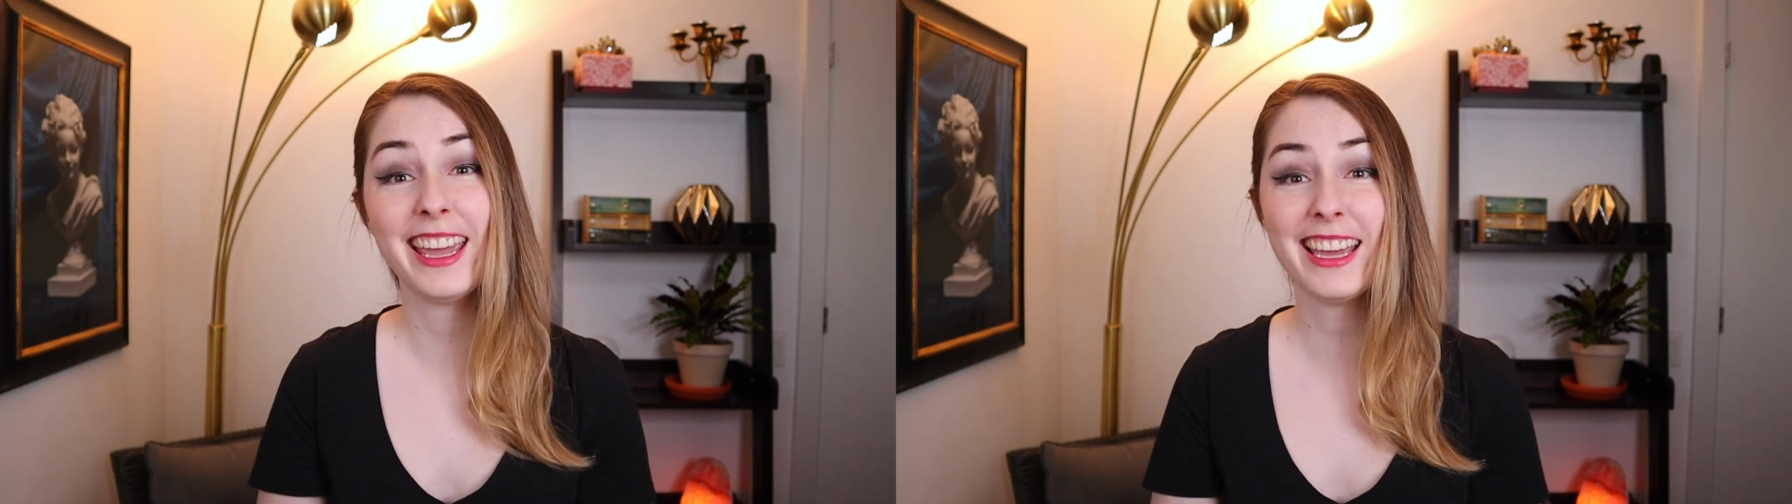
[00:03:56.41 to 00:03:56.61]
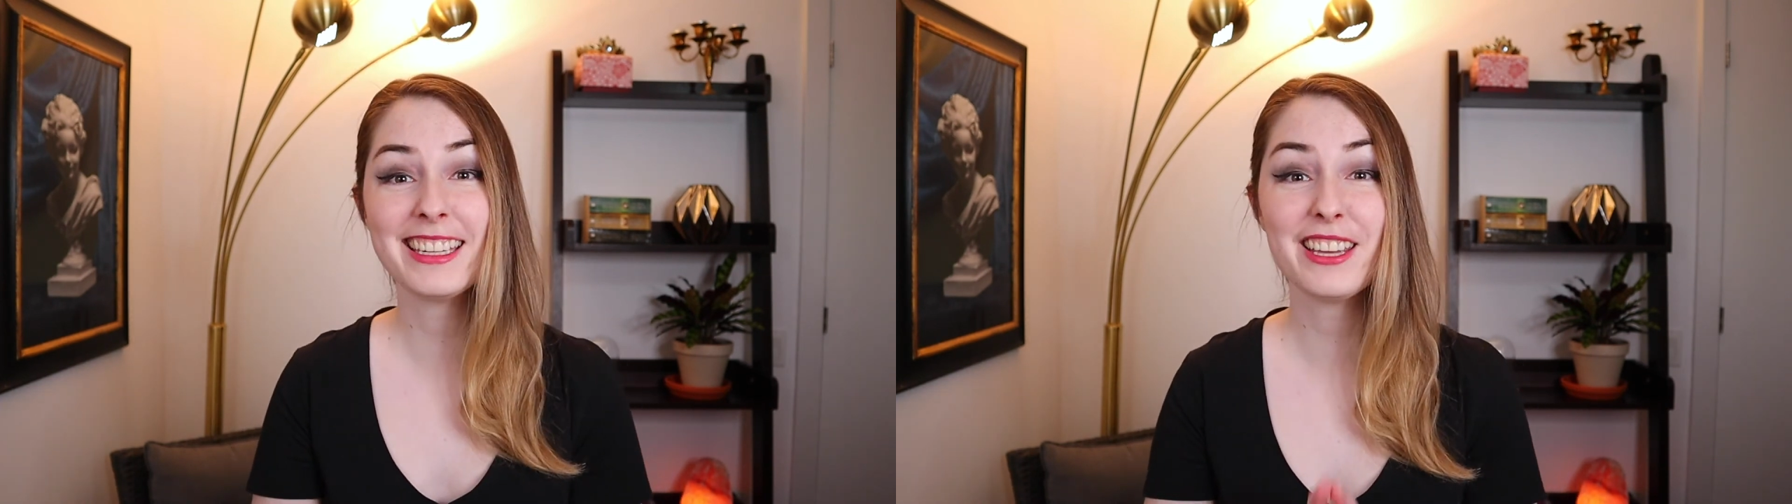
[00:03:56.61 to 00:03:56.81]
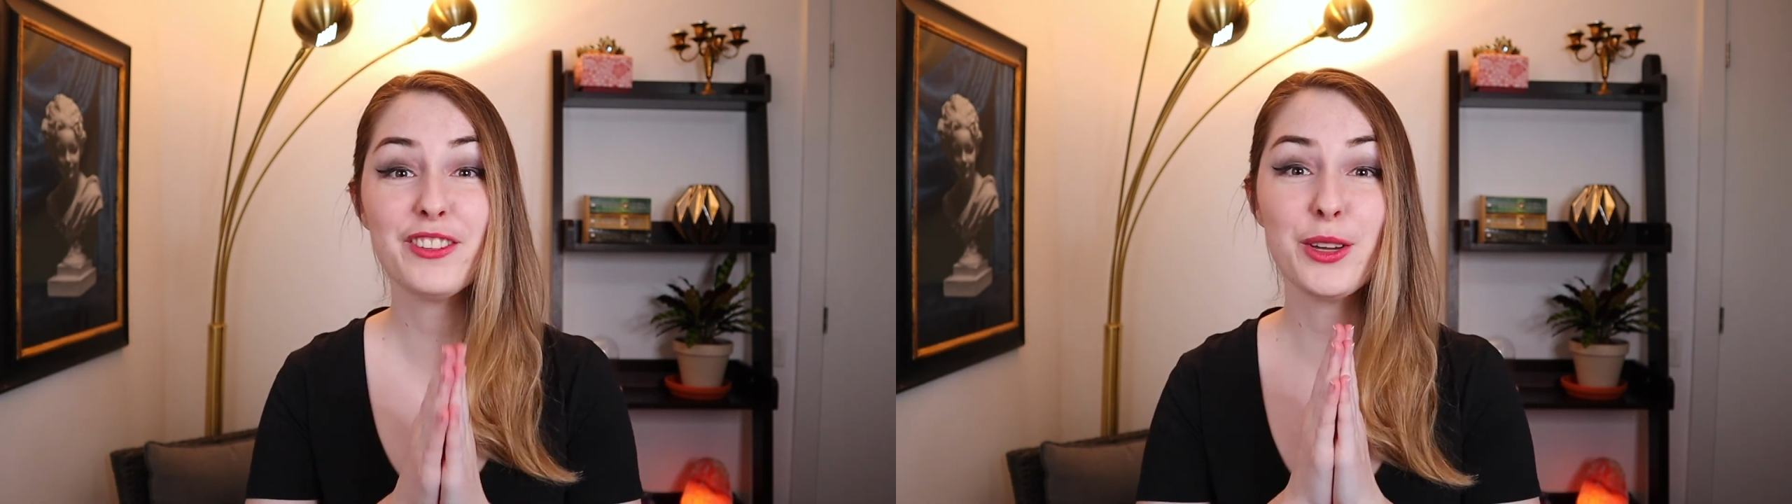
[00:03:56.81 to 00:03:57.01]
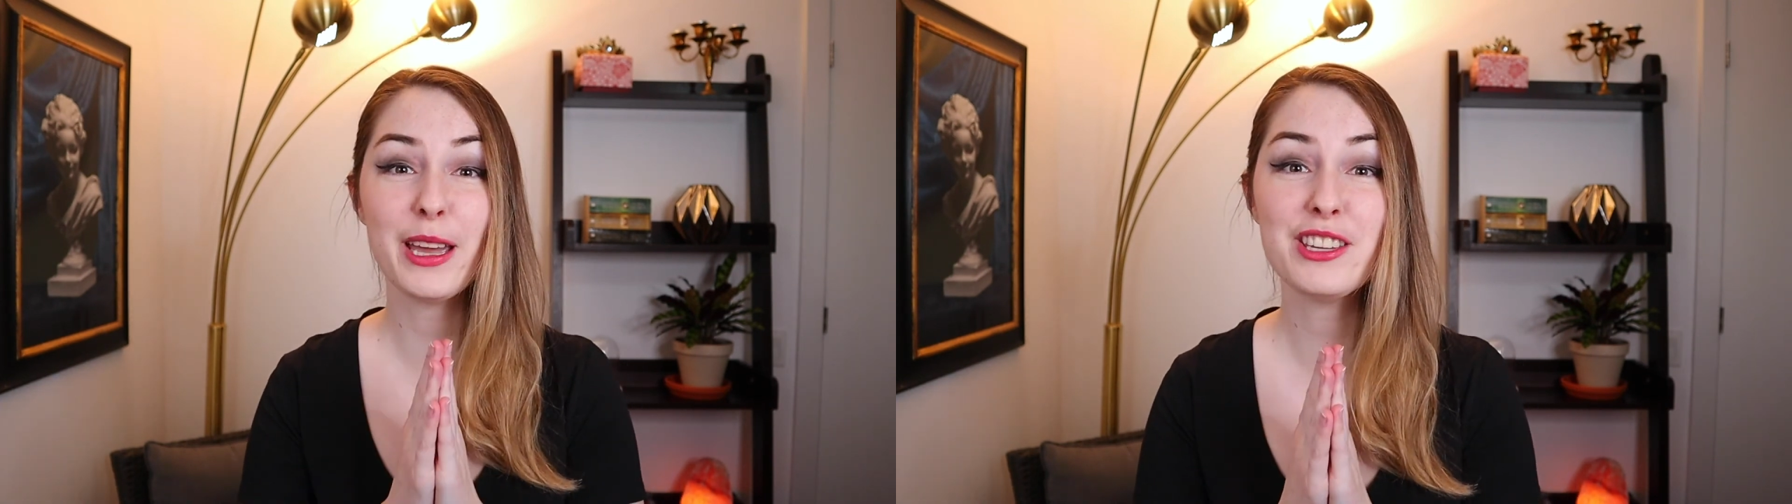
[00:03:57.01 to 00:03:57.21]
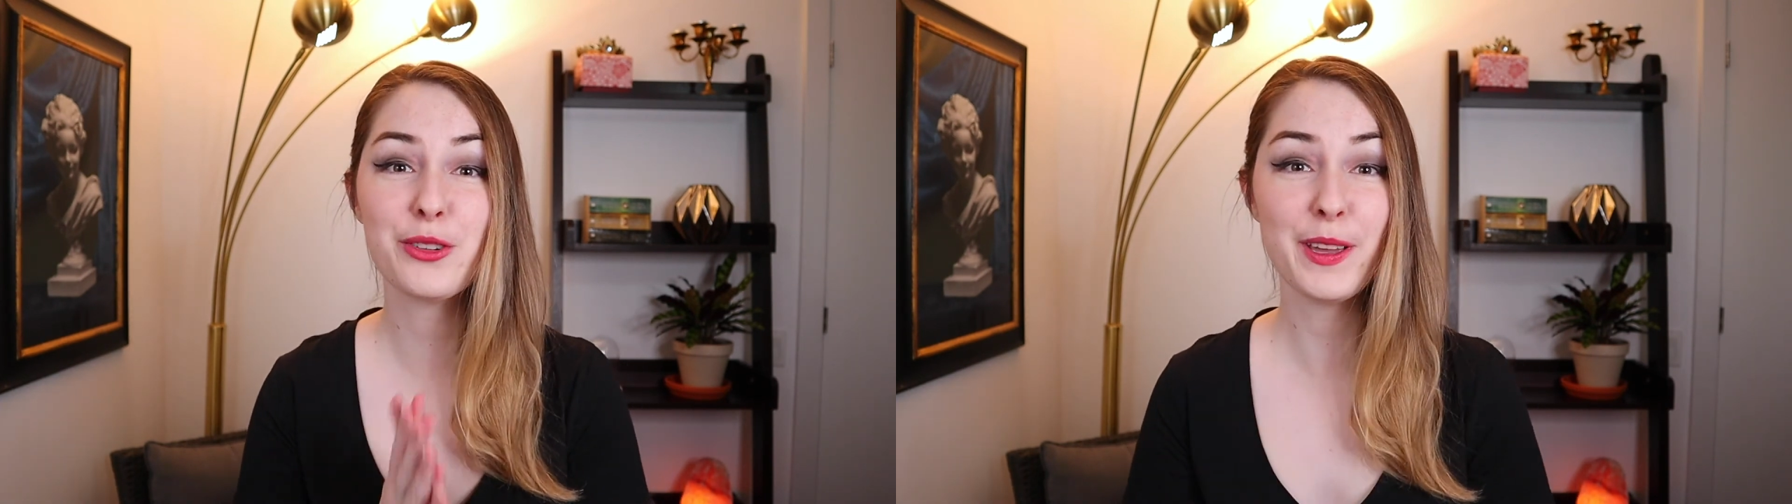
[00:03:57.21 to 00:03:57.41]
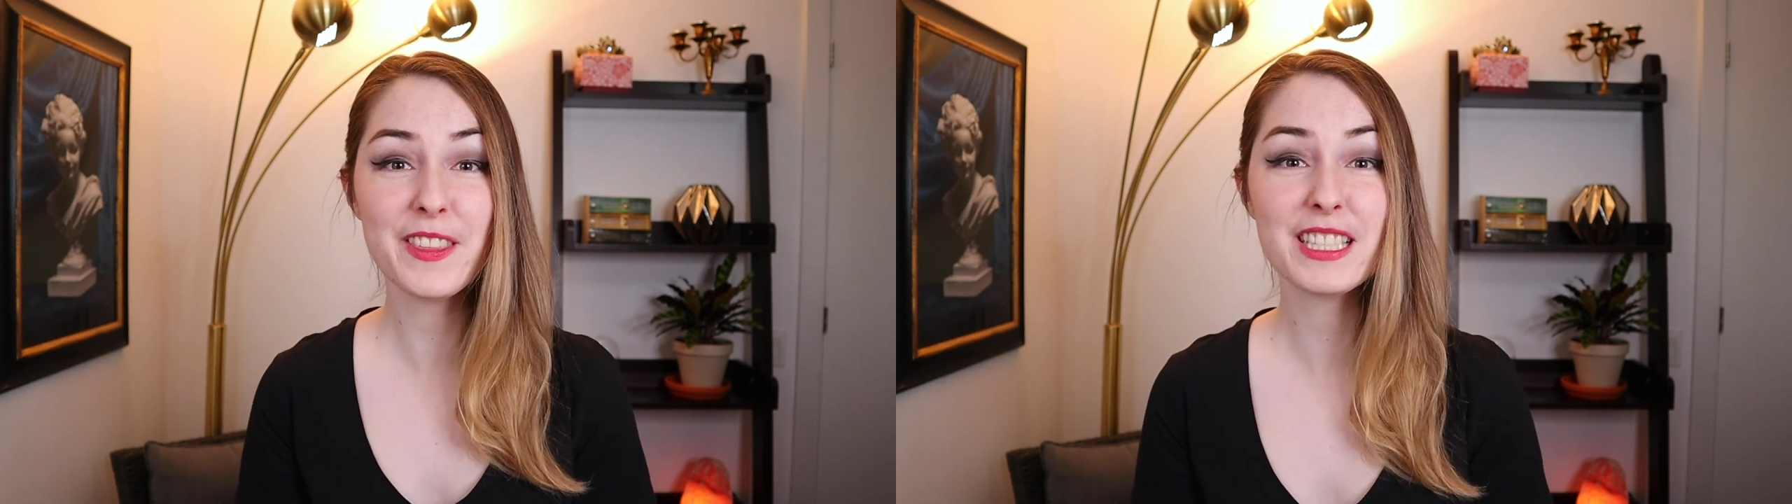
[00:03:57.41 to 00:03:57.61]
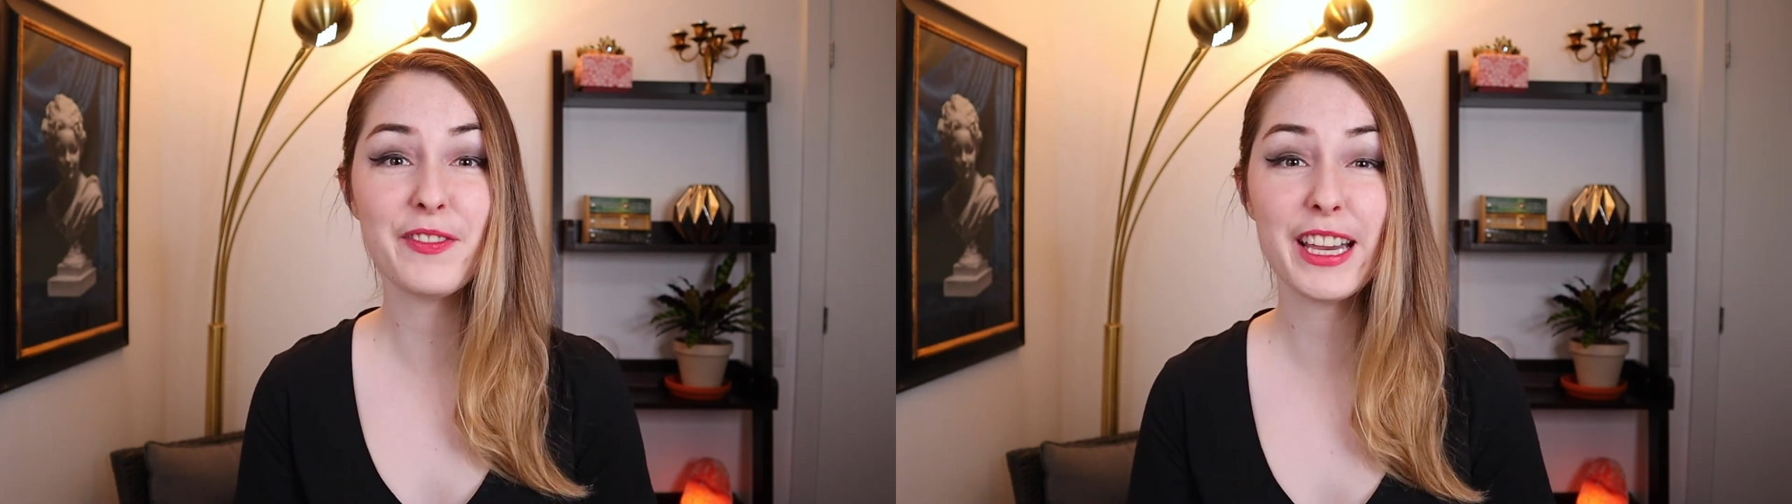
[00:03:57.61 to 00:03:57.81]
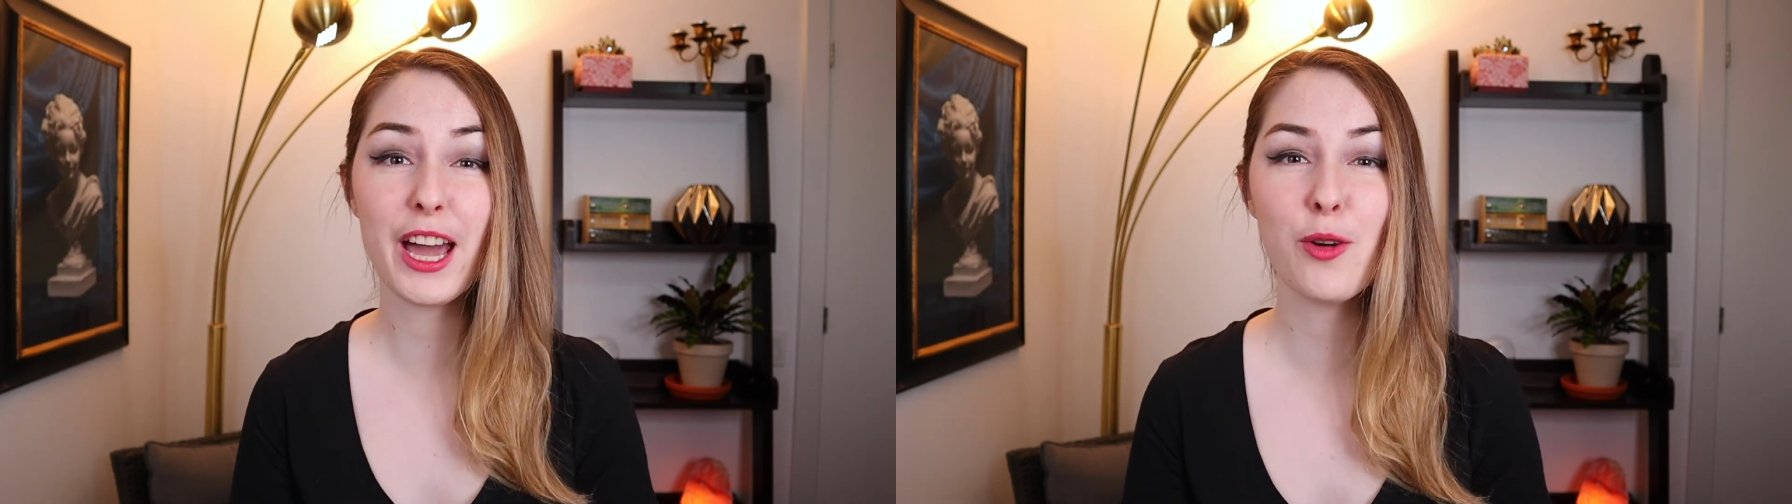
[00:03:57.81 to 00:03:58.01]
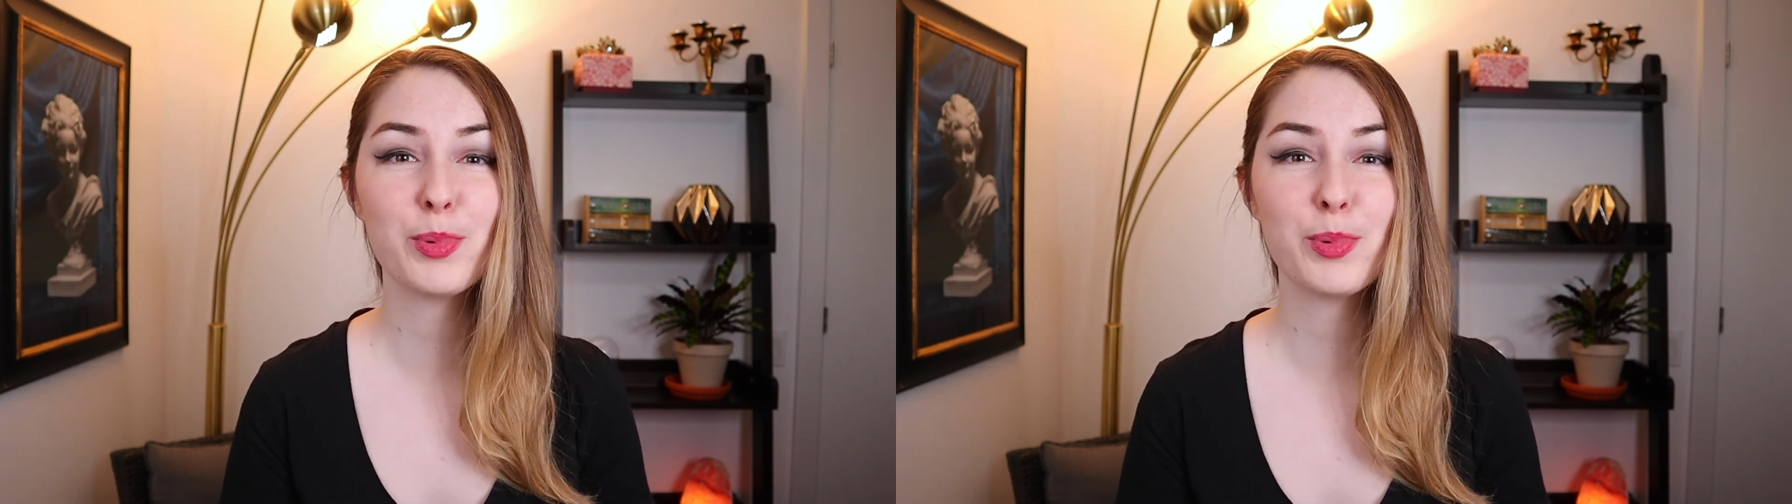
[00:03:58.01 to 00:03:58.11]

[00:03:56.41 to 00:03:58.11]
and if you enjoyed this video,